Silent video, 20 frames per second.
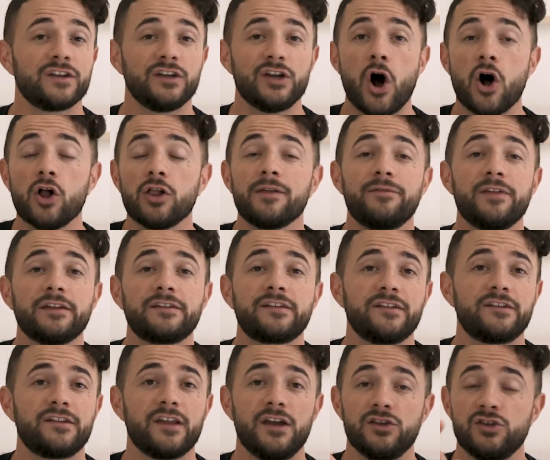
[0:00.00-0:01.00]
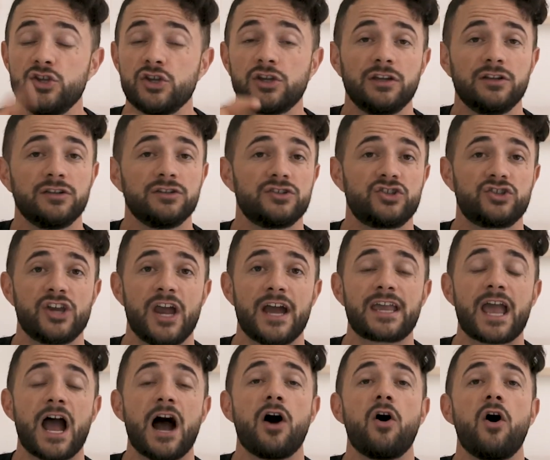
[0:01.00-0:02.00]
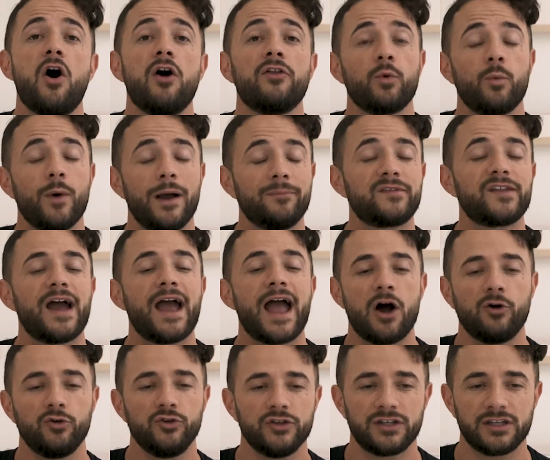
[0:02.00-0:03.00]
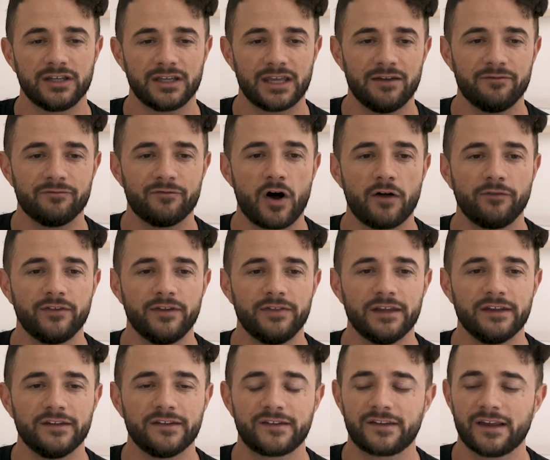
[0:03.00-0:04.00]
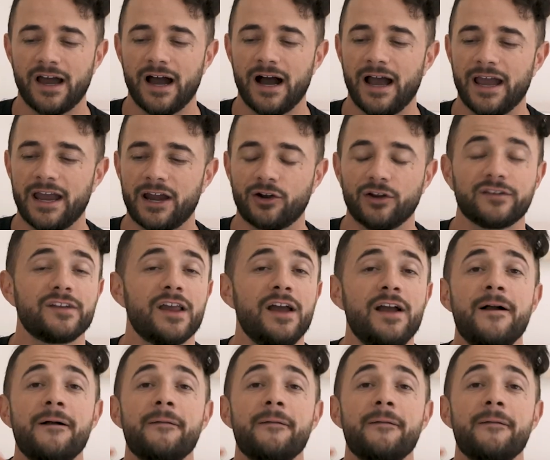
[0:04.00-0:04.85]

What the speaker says: And all of this is you can check out on the website how you can get involved in these areas.